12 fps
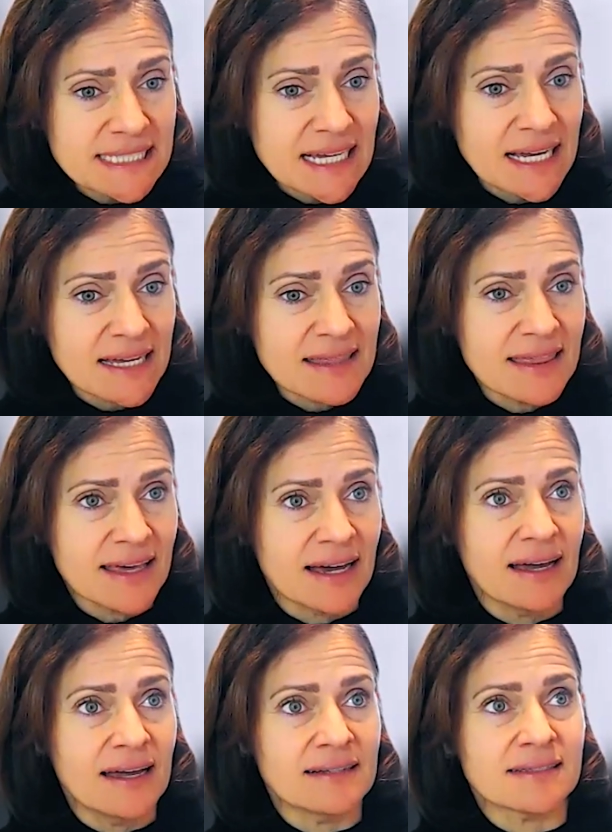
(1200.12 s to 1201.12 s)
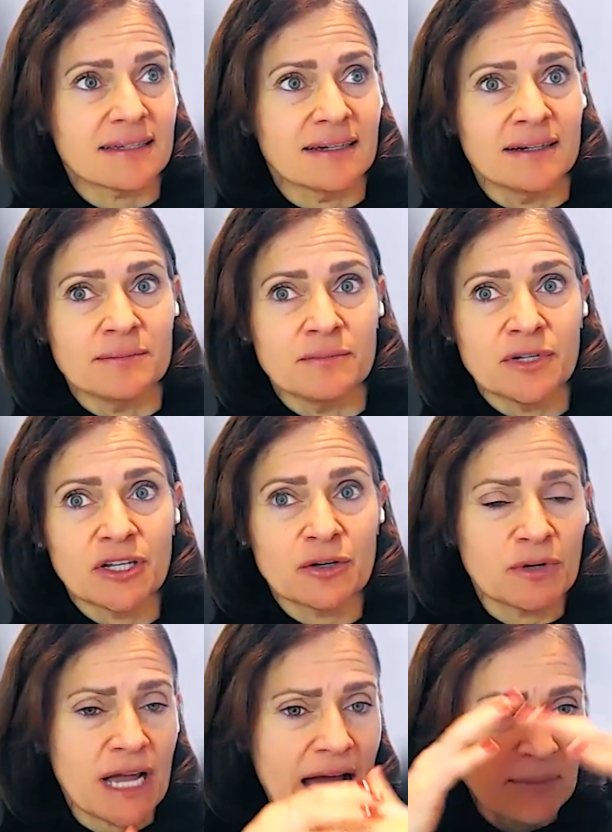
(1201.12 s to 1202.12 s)
we said that,
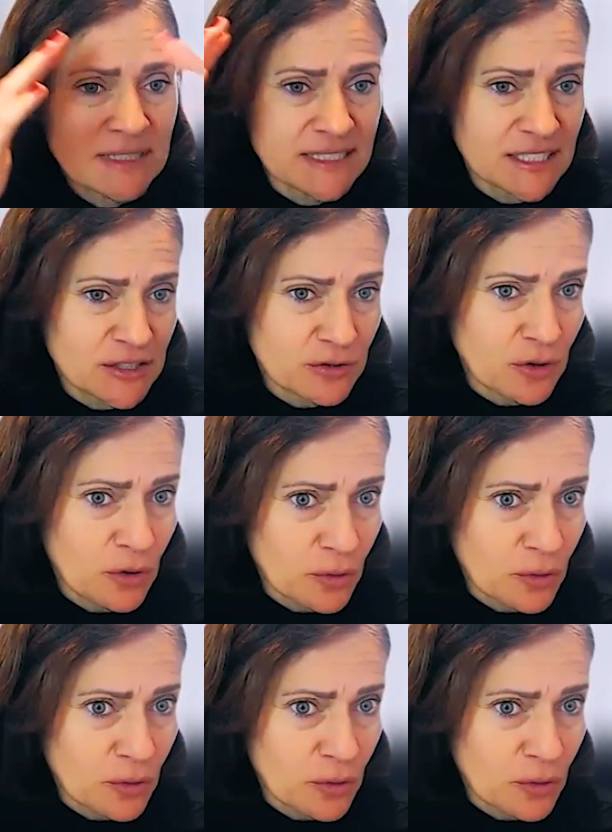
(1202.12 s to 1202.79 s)
what happens in your